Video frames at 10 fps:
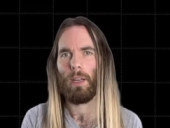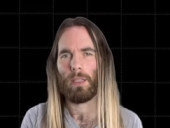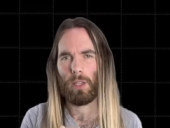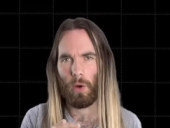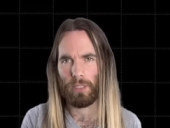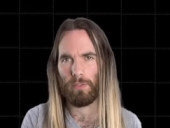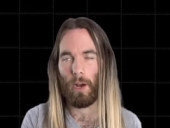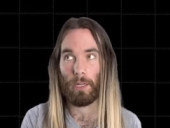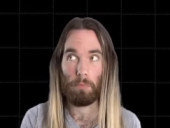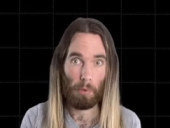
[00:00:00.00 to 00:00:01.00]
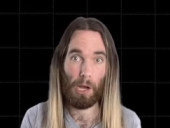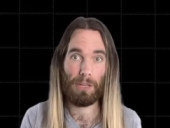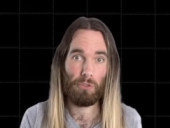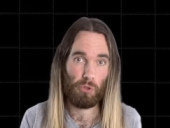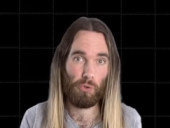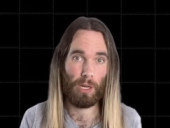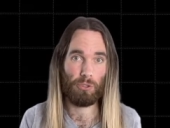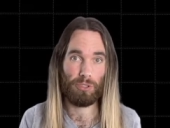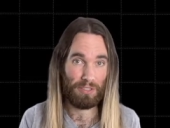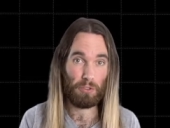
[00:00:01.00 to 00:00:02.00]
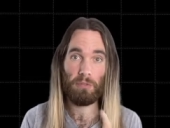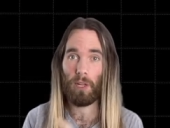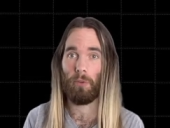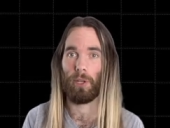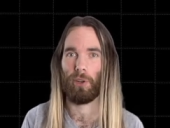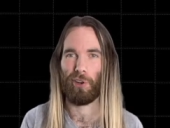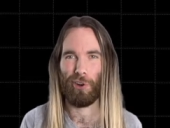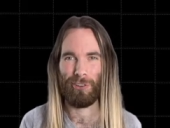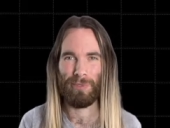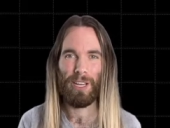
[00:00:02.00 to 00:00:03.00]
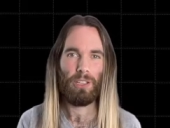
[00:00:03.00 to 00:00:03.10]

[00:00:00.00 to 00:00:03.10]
So I divided by 200, and if you're following along at home,